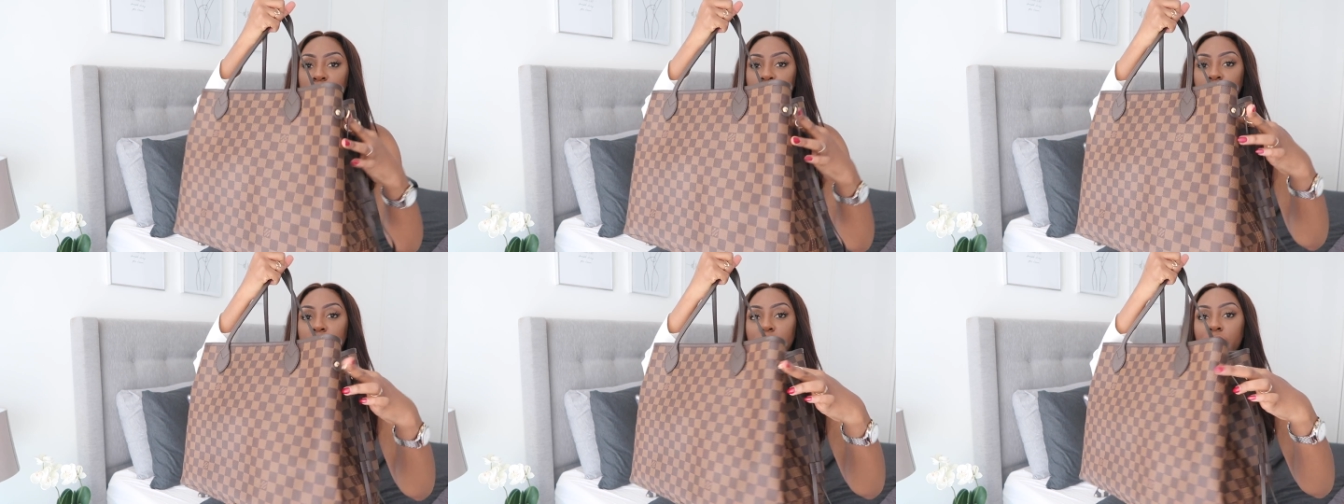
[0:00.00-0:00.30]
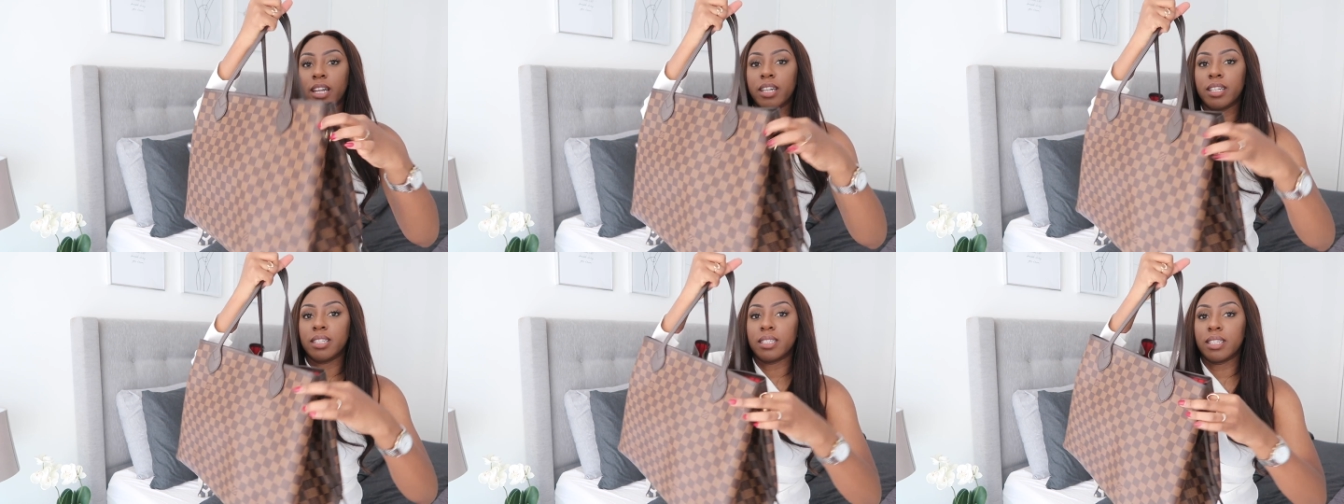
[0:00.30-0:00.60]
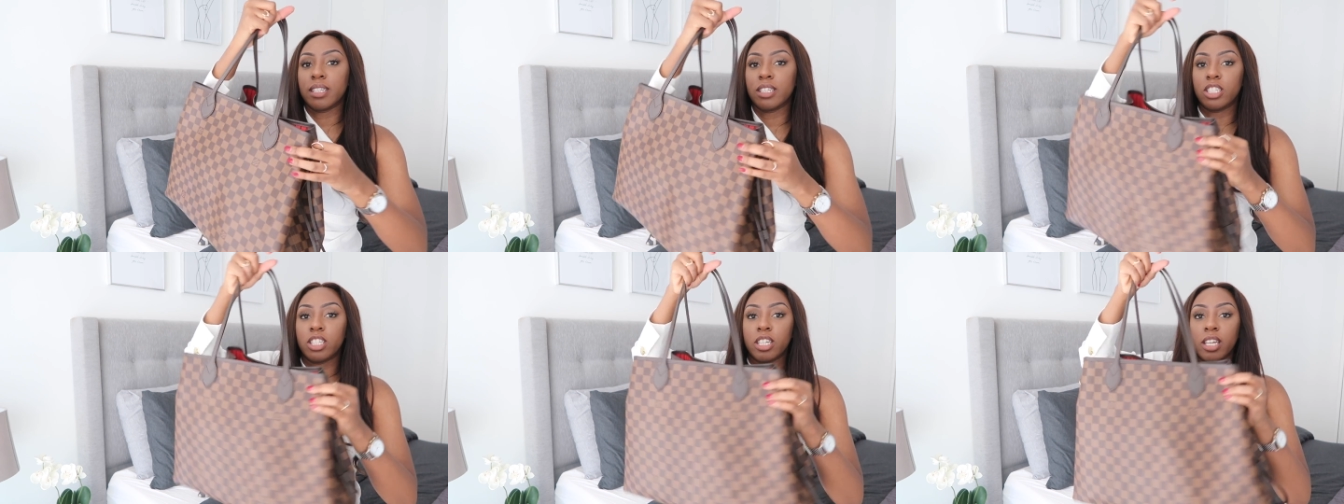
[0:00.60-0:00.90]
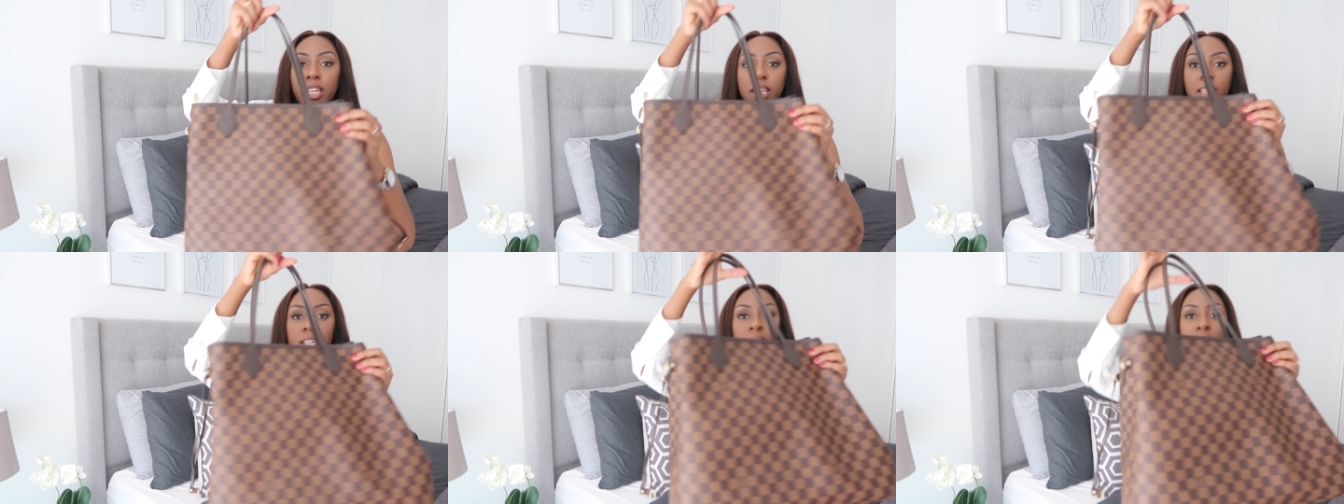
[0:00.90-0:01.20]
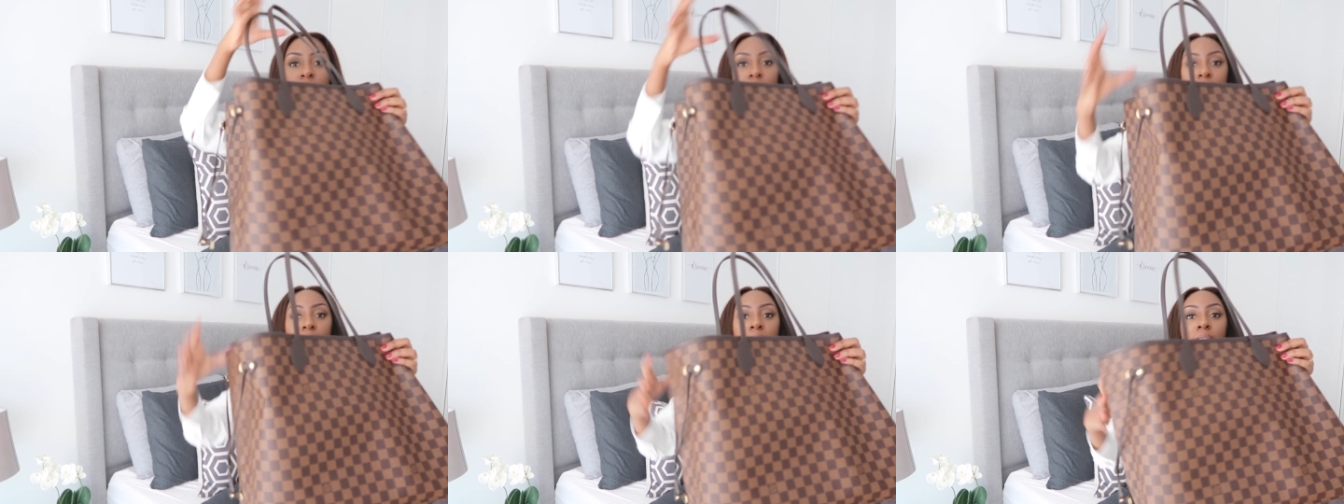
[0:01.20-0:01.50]
You can kind of cinch it in
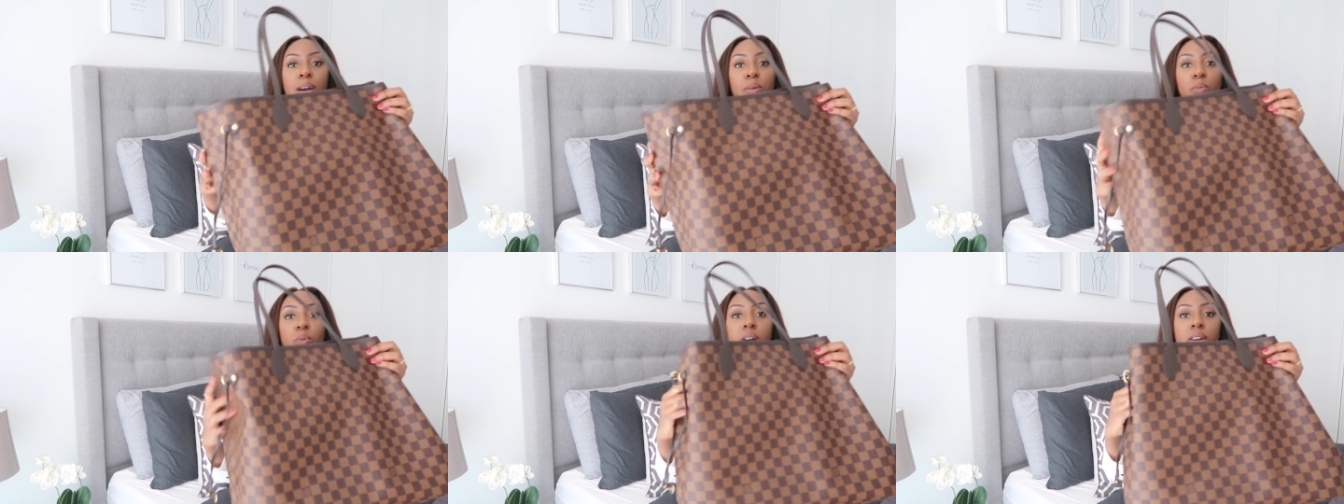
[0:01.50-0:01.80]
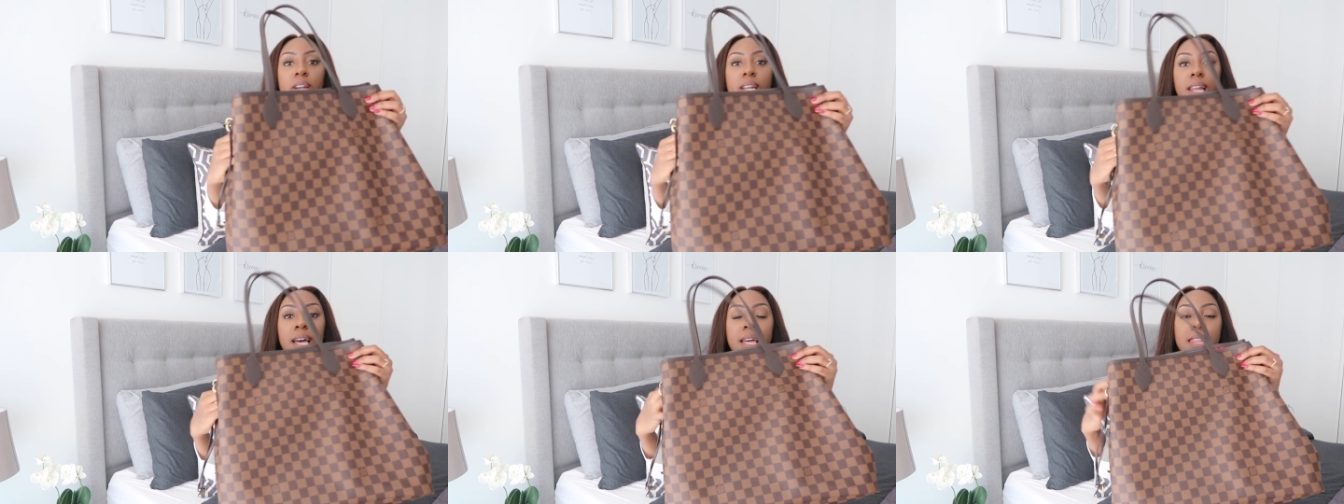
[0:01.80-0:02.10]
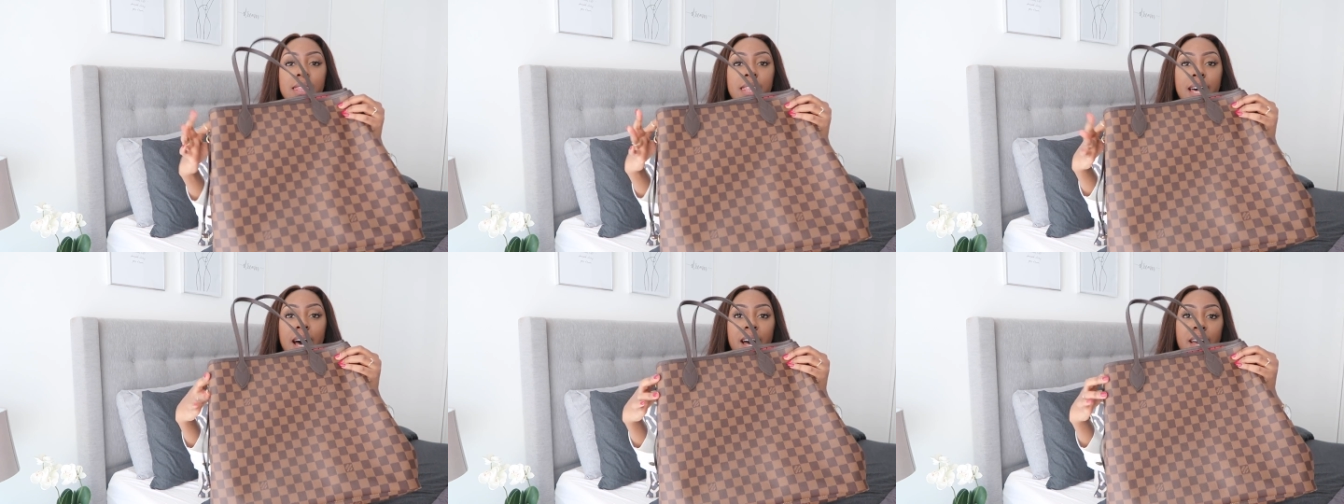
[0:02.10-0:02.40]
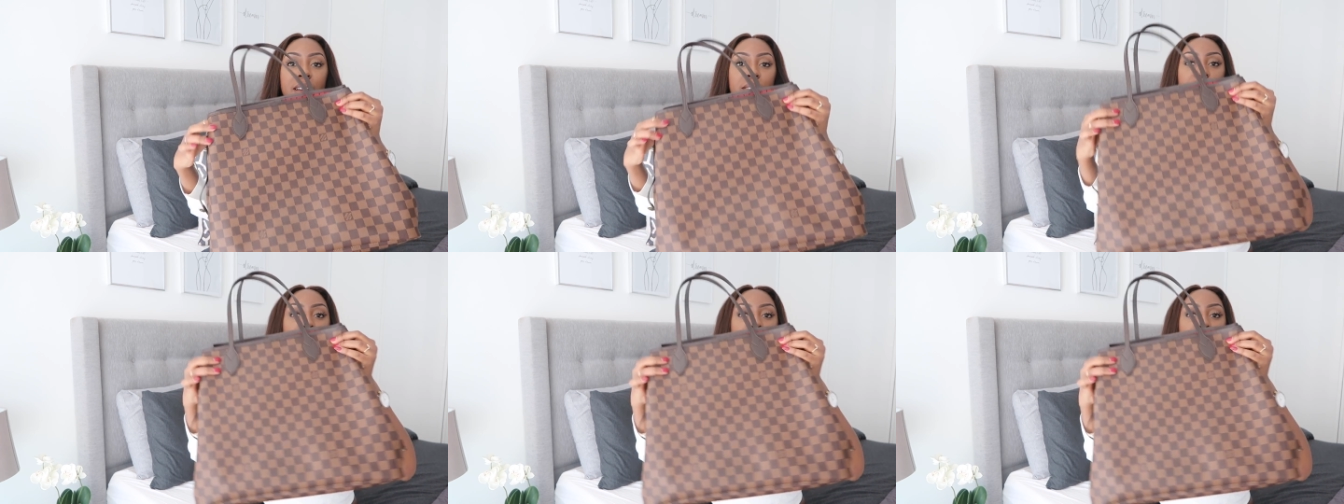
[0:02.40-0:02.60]
and wear it like that